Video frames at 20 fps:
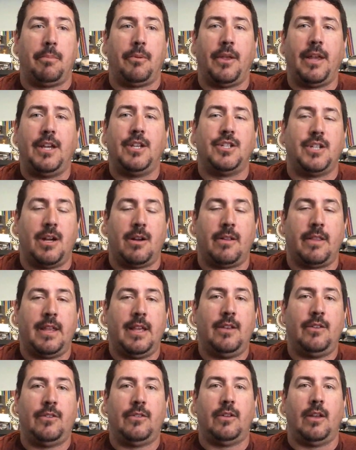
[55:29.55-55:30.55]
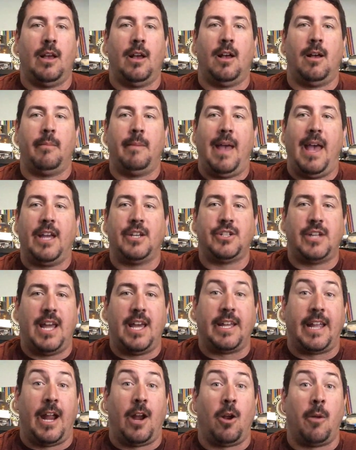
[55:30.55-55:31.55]
Please share this,
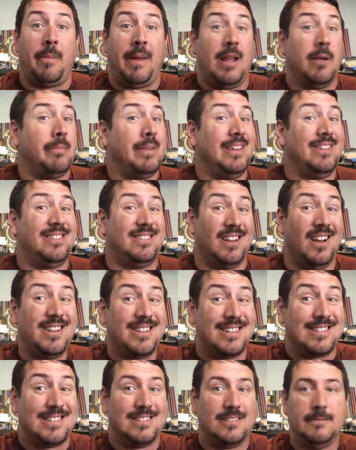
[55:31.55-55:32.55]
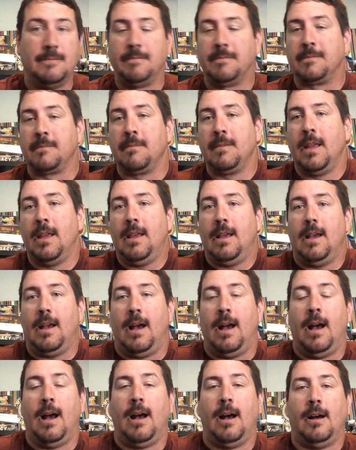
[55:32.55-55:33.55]
hashtag Airbnb sucks,
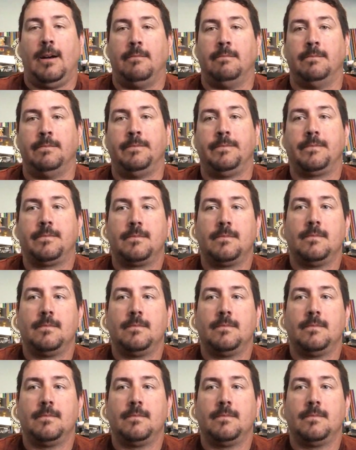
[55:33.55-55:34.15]
and